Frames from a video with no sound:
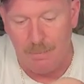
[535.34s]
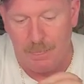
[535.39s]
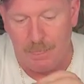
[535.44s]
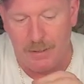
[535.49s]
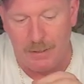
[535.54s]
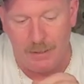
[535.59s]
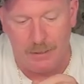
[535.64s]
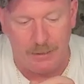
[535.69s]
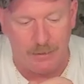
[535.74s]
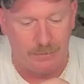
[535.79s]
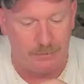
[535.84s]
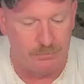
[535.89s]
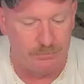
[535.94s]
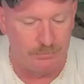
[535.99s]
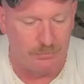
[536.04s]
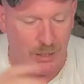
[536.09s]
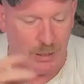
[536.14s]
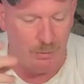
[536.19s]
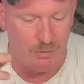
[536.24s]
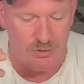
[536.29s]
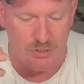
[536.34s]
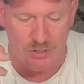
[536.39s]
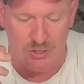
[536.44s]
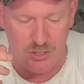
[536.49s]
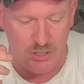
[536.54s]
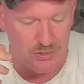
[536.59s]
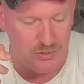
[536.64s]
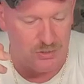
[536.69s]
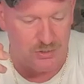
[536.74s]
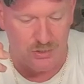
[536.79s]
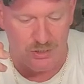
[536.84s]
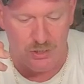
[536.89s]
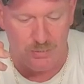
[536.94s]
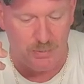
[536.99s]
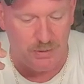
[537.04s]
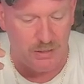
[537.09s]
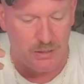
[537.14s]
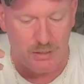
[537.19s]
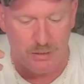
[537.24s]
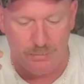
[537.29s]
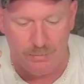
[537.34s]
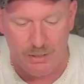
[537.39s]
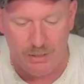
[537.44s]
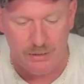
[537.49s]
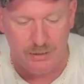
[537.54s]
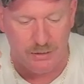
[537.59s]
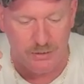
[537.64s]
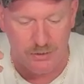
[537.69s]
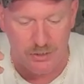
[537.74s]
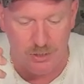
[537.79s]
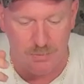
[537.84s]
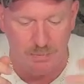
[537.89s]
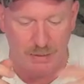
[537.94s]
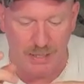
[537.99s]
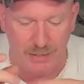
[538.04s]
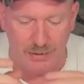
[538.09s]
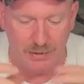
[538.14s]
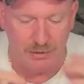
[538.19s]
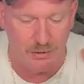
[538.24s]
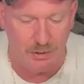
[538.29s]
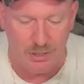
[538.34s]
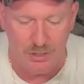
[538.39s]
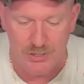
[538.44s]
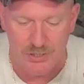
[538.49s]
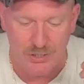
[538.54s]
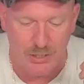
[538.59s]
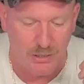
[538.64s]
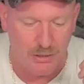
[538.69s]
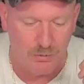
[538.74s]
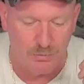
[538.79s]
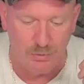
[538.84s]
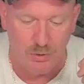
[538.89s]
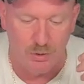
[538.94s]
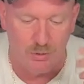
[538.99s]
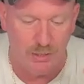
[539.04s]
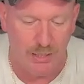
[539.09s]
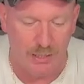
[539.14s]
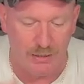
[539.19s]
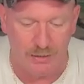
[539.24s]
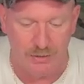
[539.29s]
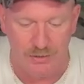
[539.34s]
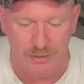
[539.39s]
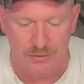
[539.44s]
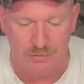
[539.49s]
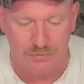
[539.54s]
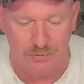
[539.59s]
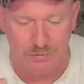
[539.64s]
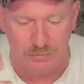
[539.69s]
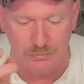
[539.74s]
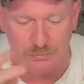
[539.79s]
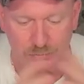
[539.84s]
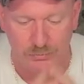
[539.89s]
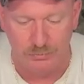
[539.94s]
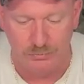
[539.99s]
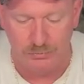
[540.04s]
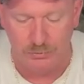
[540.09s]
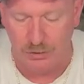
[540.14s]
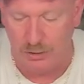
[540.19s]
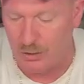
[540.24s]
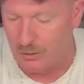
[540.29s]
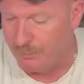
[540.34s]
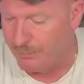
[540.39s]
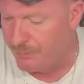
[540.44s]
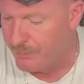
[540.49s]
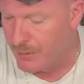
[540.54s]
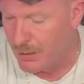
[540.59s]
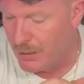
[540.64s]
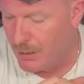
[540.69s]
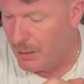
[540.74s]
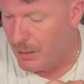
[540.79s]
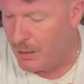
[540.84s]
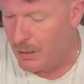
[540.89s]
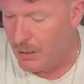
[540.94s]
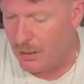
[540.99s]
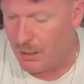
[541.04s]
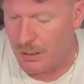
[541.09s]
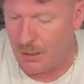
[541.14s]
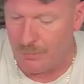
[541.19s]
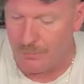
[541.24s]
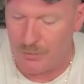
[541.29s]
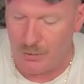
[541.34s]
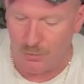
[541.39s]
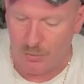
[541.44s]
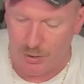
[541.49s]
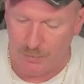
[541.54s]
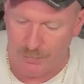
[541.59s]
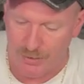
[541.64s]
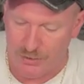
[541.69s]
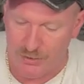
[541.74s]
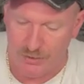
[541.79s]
I would suggest just spending the money and just buy the large-scale road atlas from, you know. You want to make